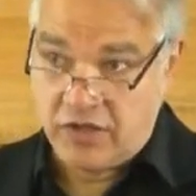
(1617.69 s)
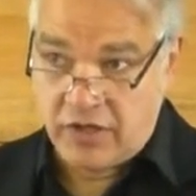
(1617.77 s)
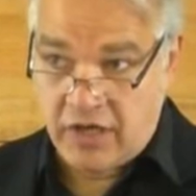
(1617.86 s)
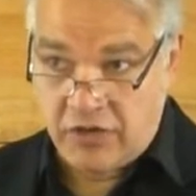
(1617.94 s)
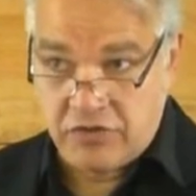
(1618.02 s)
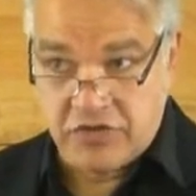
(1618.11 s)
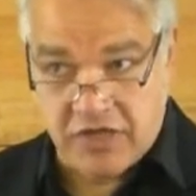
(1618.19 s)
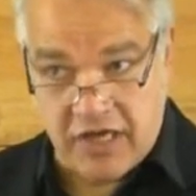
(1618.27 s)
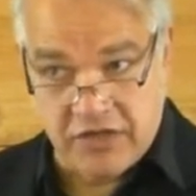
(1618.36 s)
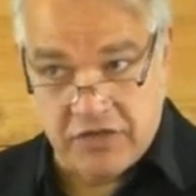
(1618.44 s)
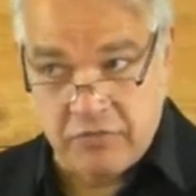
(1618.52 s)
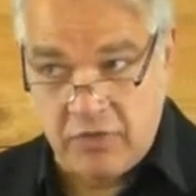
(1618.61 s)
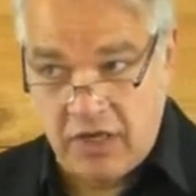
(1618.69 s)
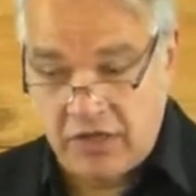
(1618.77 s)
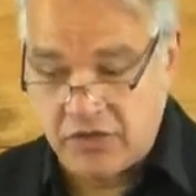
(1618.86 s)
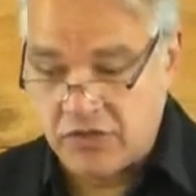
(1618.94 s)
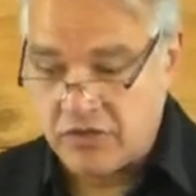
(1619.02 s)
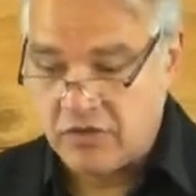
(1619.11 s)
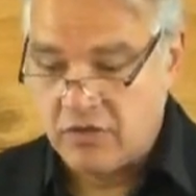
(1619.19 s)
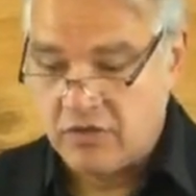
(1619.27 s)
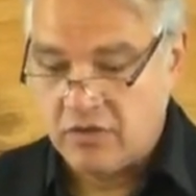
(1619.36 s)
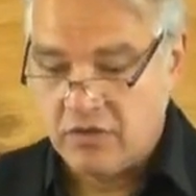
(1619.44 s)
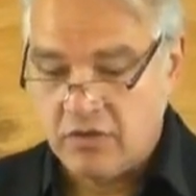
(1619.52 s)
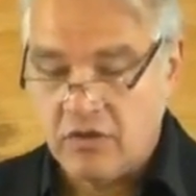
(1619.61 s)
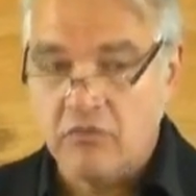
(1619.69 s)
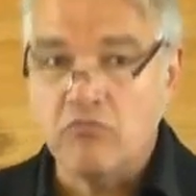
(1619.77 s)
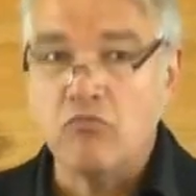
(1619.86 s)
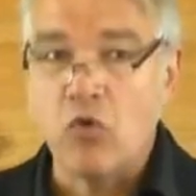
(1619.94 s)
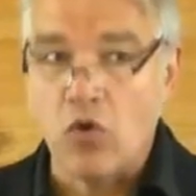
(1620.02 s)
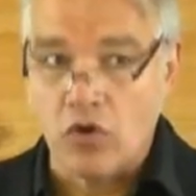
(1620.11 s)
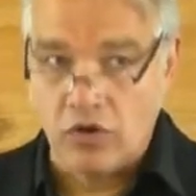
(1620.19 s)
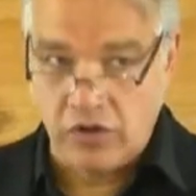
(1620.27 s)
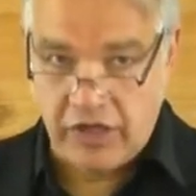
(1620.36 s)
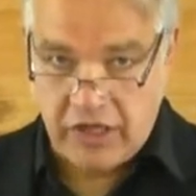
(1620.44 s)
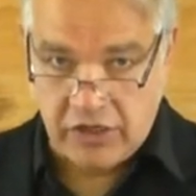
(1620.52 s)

In another sense, it means morally